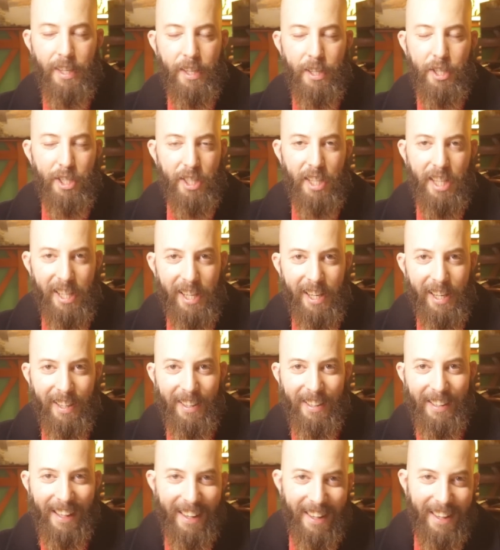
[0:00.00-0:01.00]
Just kidding.
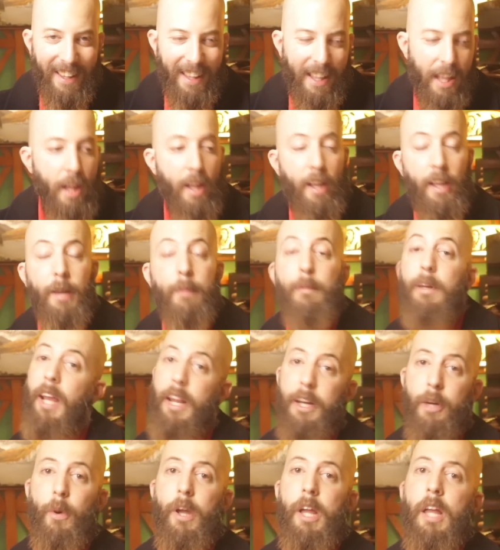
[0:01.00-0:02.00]
But
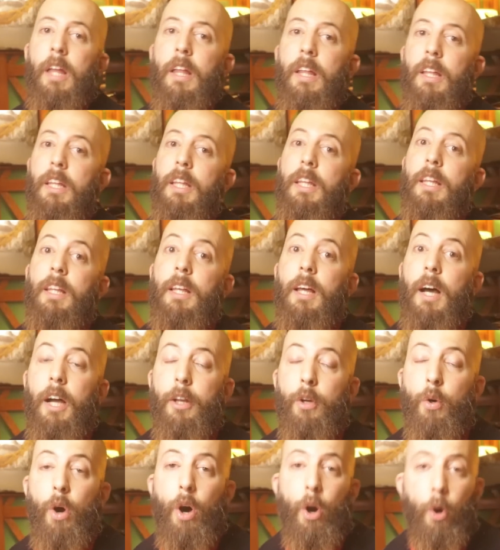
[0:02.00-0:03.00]
anyway, I
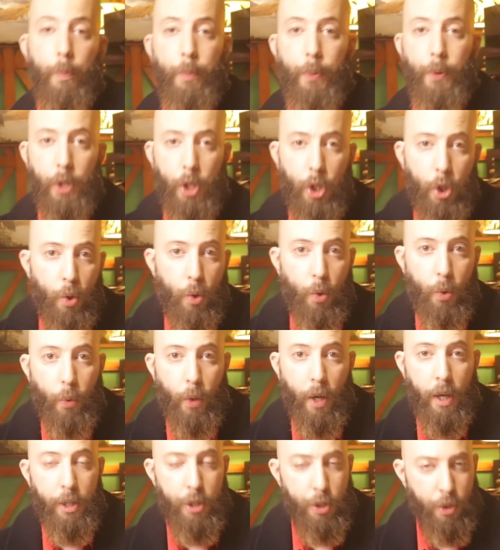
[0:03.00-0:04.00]
do hope
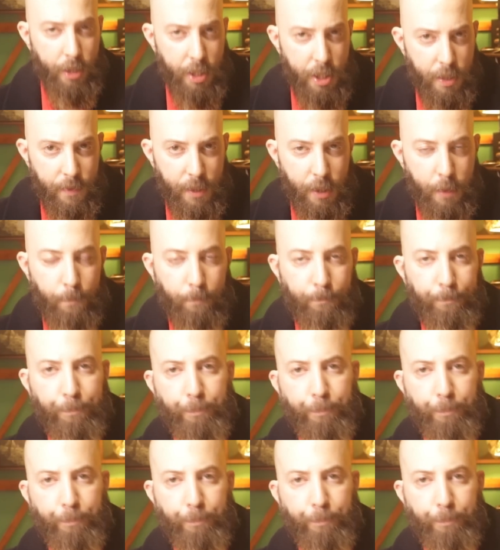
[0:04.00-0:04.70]
you enjoyed this video